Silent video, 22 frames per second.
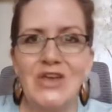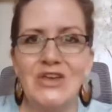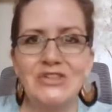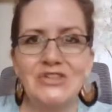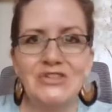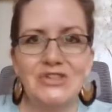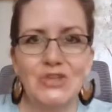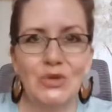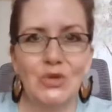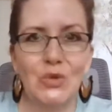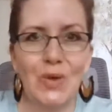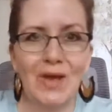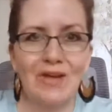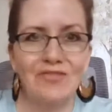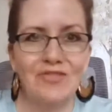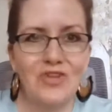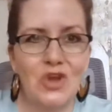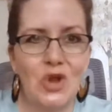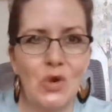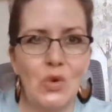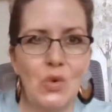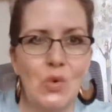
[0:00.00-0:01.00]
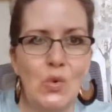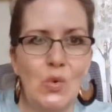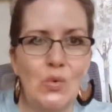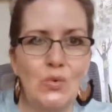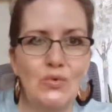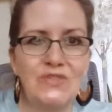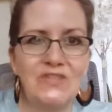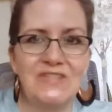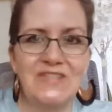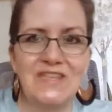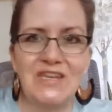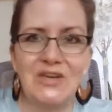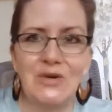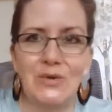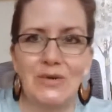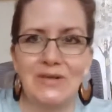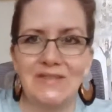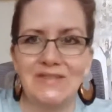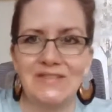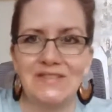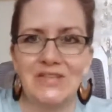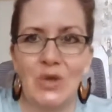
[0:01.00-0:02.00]
so you have no
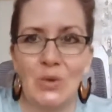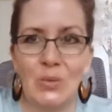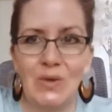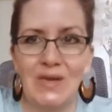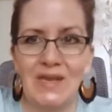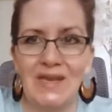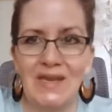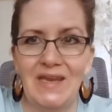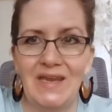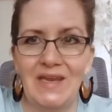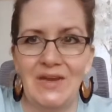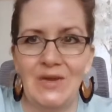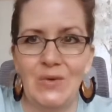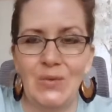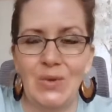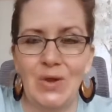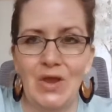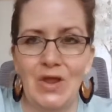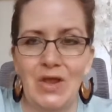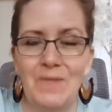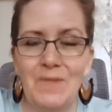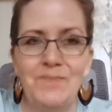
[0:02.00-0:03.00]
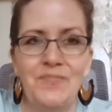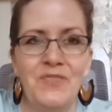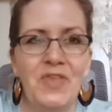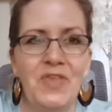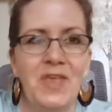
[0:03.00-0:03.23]
secrets going in, okay?